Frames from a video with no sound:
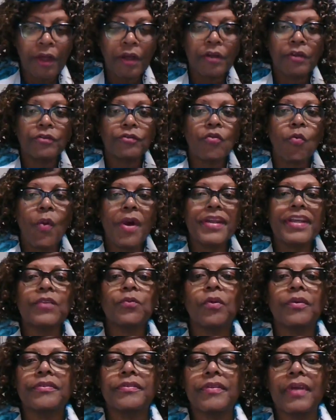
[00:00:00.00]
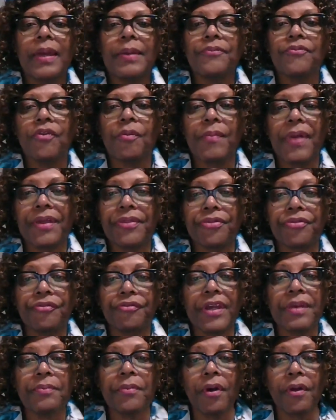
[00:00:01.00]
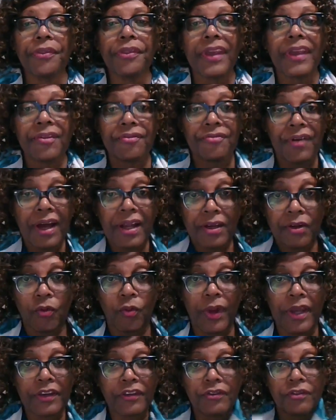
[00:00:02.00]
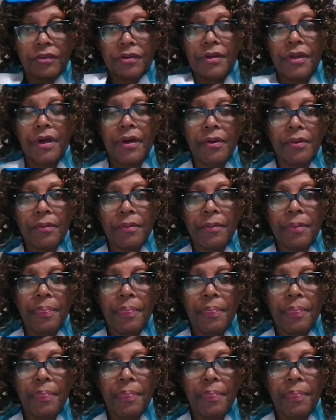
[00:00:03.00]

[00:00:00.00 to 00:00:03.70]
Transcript: So when it was time for my 3-month evaluation now,